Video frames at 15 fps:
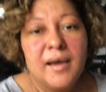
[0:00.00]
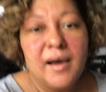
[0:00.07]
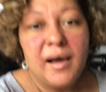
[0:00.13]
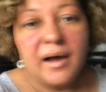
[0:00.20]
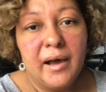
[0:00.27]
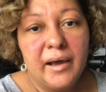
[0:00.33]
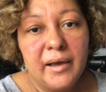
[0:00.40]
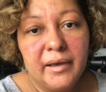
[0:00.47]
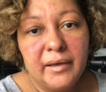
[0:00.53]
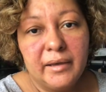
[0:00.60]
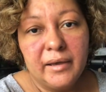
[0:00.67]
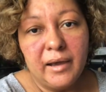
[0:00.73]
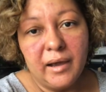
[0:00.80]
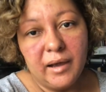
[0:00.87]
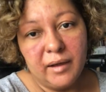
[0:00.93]
I
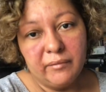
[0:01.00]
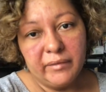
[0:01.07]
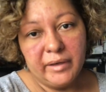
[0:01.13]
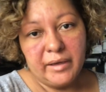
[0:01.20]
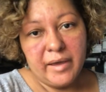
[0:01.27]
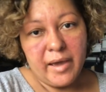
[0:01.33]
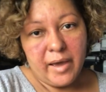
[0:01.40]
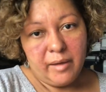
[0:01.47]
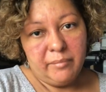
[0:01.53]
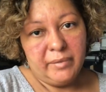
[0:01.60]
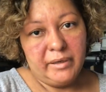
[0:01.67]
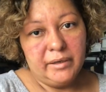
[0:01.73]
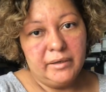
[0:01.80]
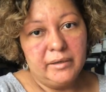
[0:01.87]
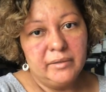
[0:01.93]
have a
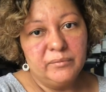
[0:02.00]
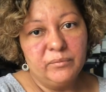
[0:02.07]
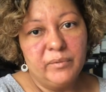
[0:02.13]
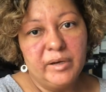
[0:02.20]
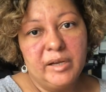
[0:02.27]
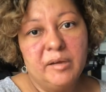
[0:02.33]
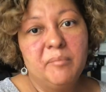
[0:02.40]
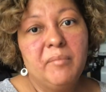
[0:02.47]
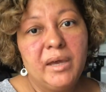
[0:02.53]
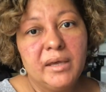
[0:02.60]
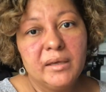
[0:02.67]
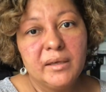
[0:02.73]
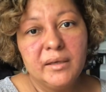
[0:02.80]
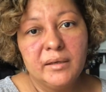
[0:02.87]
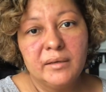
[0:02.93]
habit of, when I'm
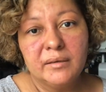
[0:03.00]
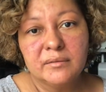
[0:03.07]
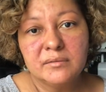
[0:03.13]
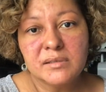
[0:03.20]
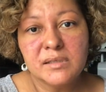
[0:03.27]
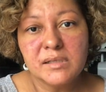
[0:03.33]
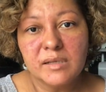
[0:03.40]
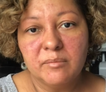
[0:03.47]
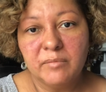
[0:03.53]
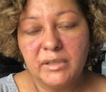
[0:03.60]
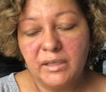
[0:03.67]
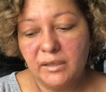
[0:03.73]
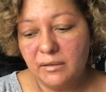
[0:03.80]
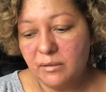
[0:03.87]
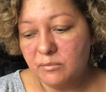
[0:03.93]
making
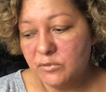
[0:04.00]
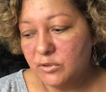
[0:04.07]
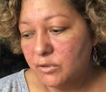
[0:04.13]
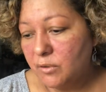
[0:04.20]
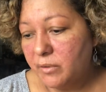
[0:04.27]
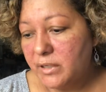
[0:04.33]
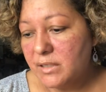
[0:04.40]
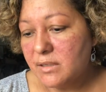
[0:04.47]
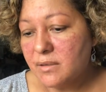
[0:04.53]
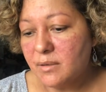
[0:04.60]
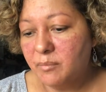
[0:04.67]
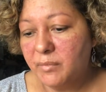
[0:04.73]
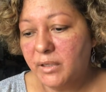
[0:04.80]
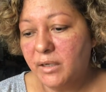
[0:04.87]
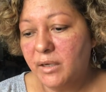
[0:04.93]
something, I'm sewing
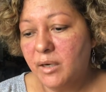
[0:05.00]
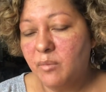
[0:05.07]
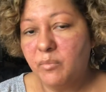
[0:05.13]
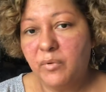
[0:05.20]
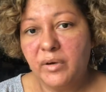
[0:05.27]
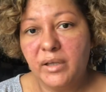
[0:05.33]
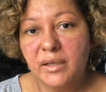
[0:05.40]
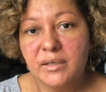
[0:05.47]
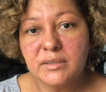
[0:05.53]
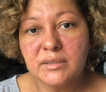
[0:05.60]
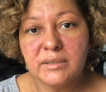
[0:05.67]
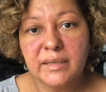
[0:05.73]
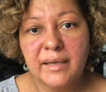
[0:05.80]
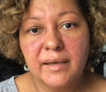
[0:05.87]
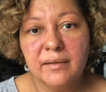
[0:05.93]
something and I'm putting it
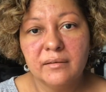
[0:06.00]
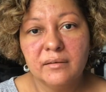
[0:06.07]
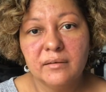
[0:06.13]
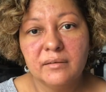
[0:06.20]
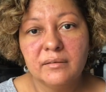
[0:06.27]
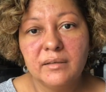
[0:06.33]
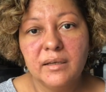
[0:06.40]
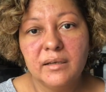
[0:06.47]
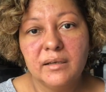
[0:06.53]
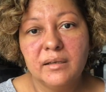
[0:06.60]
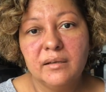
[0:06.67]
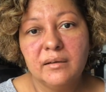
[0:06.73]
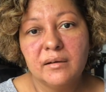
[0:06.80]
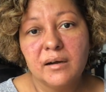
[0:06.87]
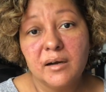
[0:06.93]
together and
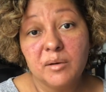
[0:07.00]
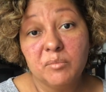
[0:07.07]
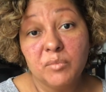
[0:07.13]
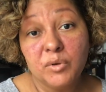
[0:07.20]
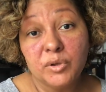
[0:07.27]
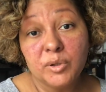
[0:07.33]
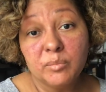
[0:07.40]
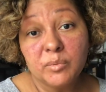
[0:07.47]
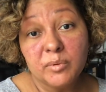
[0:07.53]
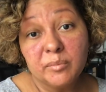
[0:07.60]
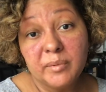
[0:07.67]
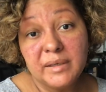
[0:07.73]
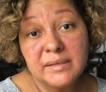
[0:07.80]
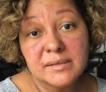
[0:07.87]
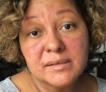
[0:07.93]
there are multiple
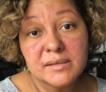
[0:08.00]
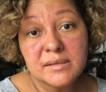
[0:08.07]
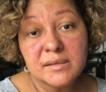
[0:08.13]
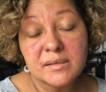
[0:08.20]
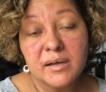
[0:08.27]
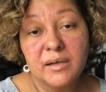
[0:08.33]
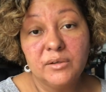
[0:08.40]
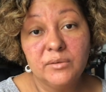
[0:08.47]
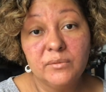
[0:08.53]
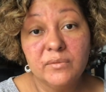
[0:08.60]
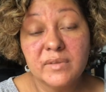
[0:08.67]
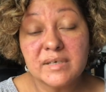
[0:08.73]
pieces, I do the